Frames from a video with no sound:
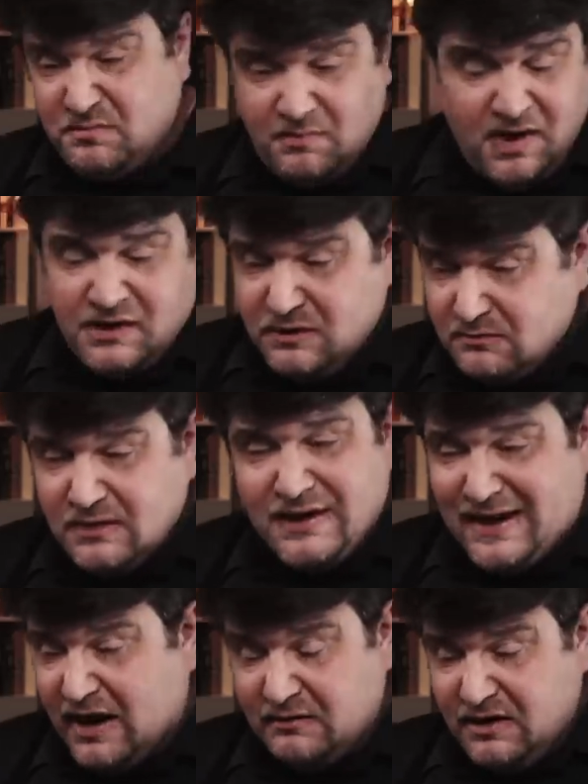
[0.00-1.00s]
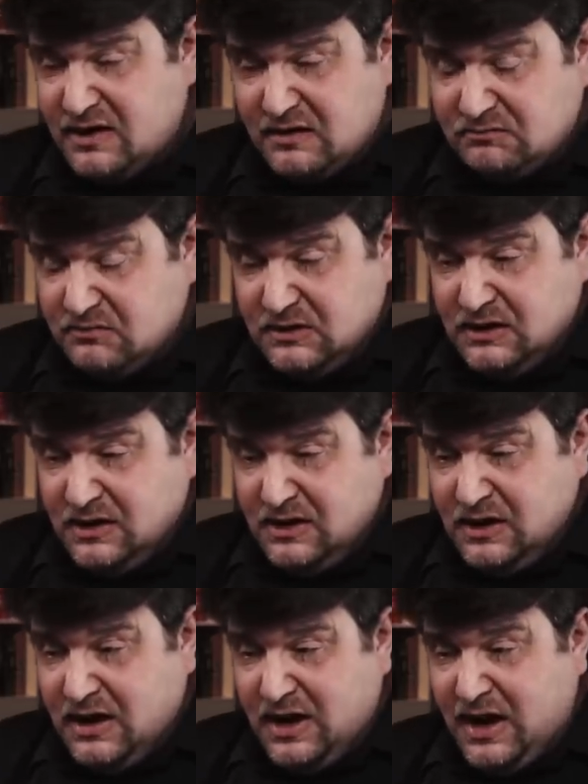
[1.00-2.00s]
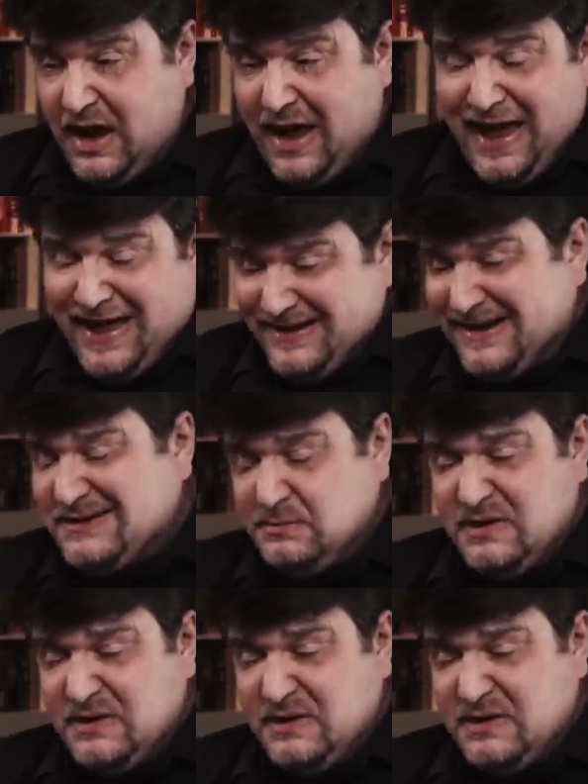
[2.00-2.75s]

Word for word: medium carrier and that's